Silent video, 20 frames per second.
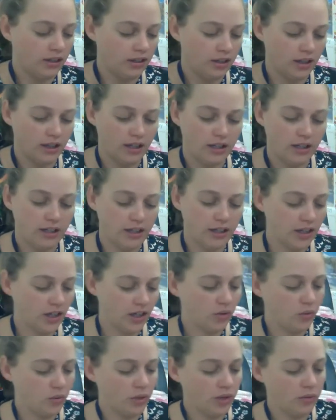And
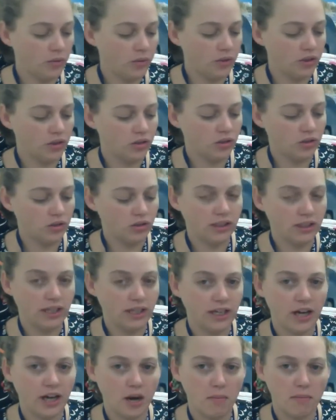now we will get
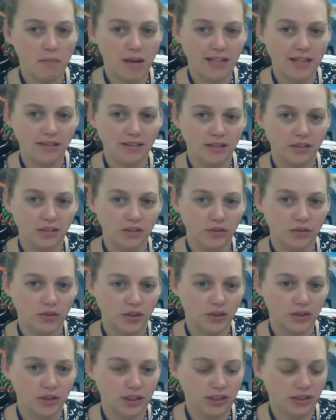our masses for
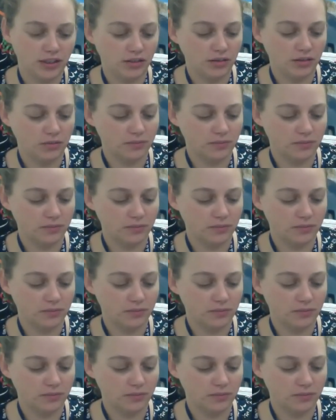these.